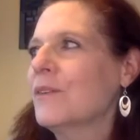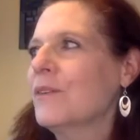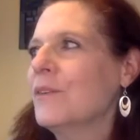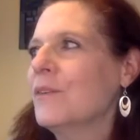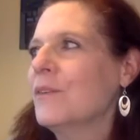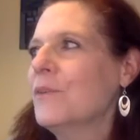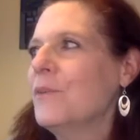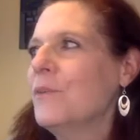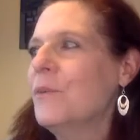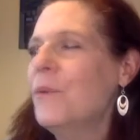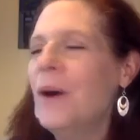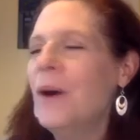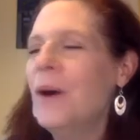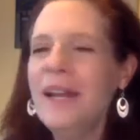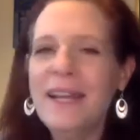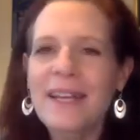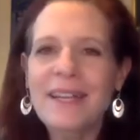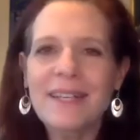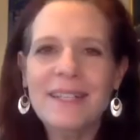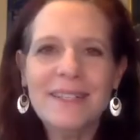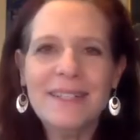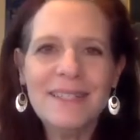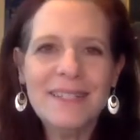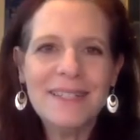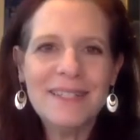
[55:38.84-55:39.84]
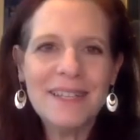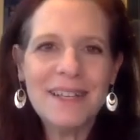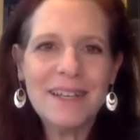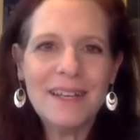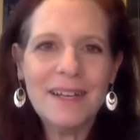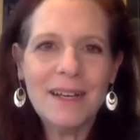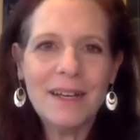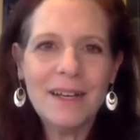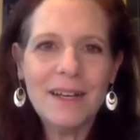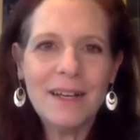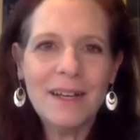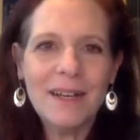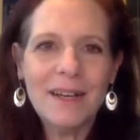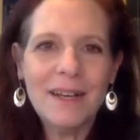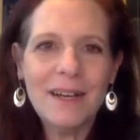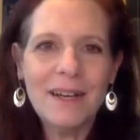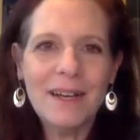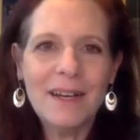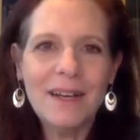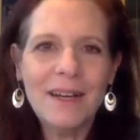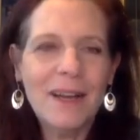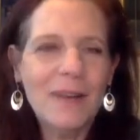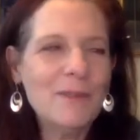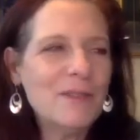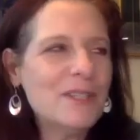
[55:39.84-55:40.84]
One is
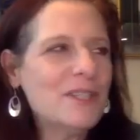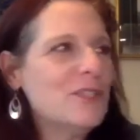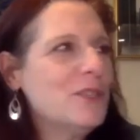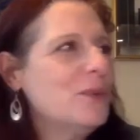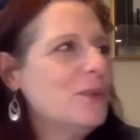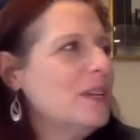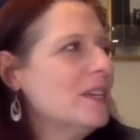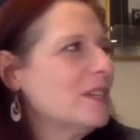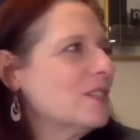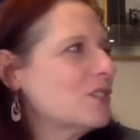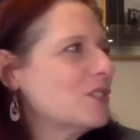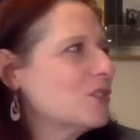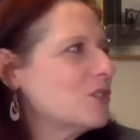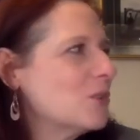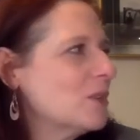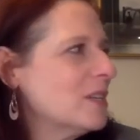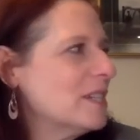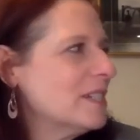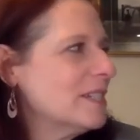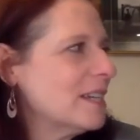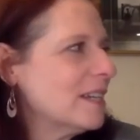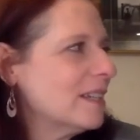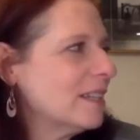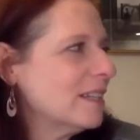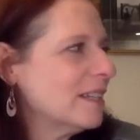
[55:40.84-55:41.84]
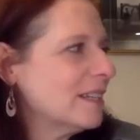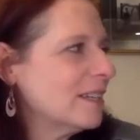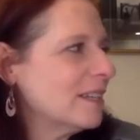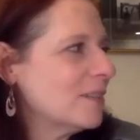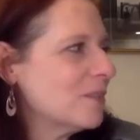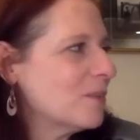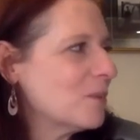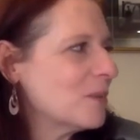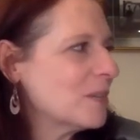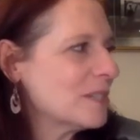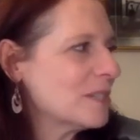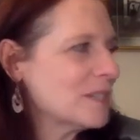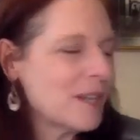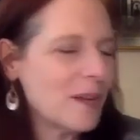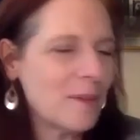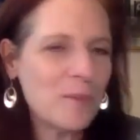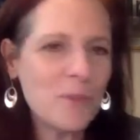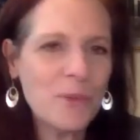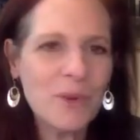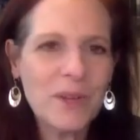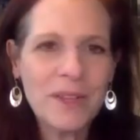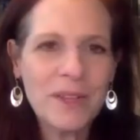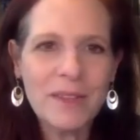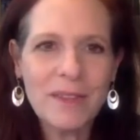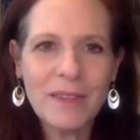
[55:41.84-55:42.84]
I was doing a storytelling workshop
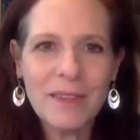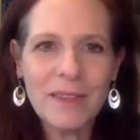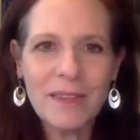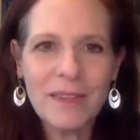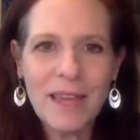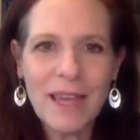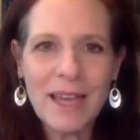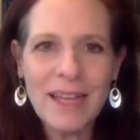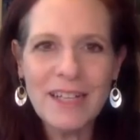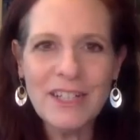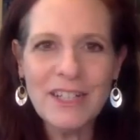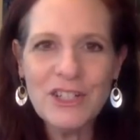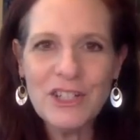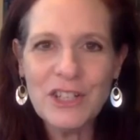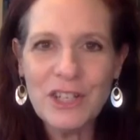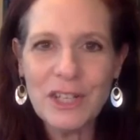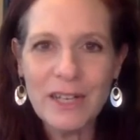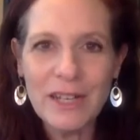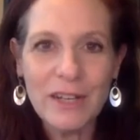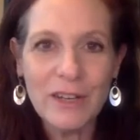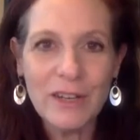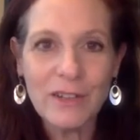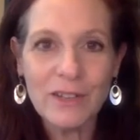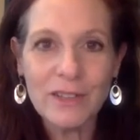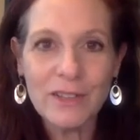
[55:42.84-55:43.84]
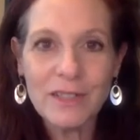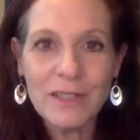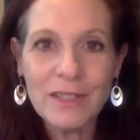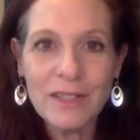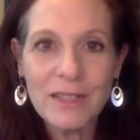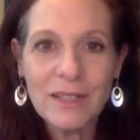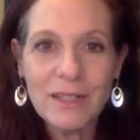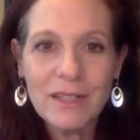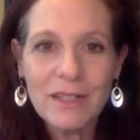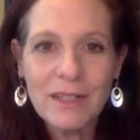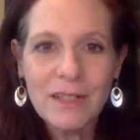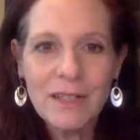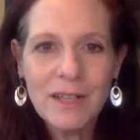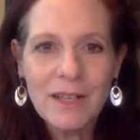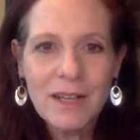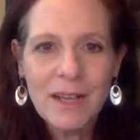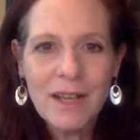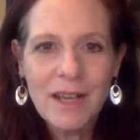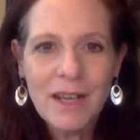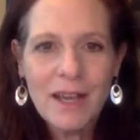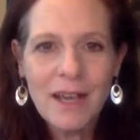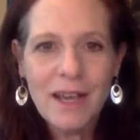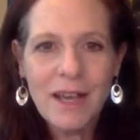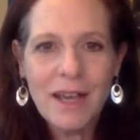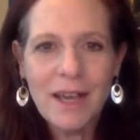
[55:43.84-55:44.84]
with engineers,
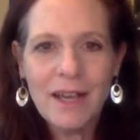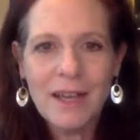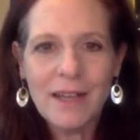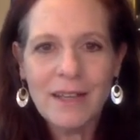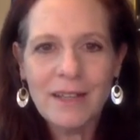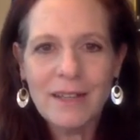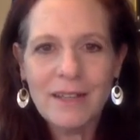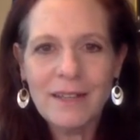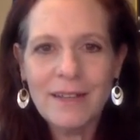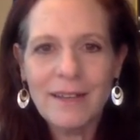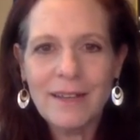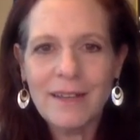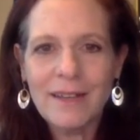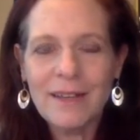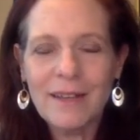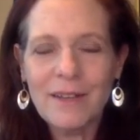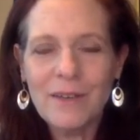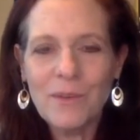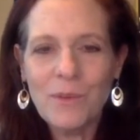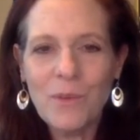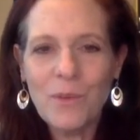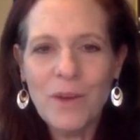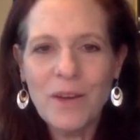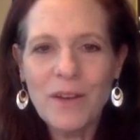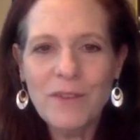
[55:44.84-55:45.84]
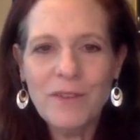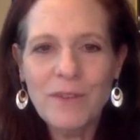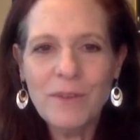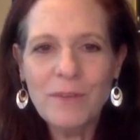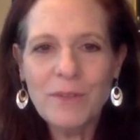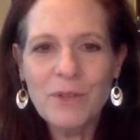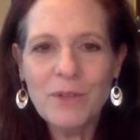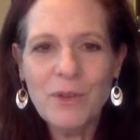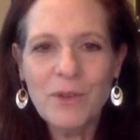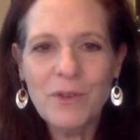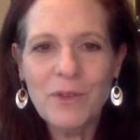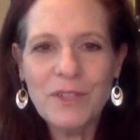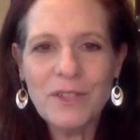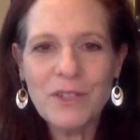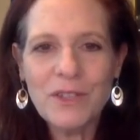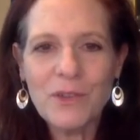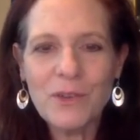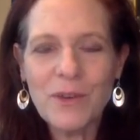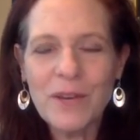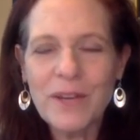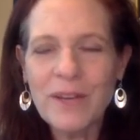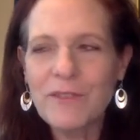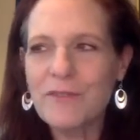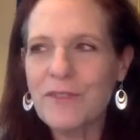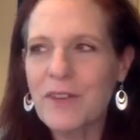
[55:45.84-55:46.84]
and one of them told this
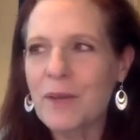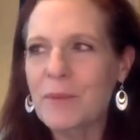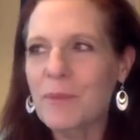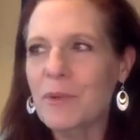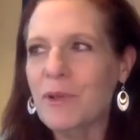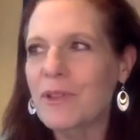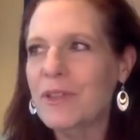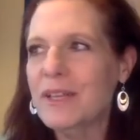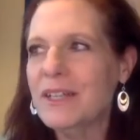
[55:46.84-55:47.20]
great fable.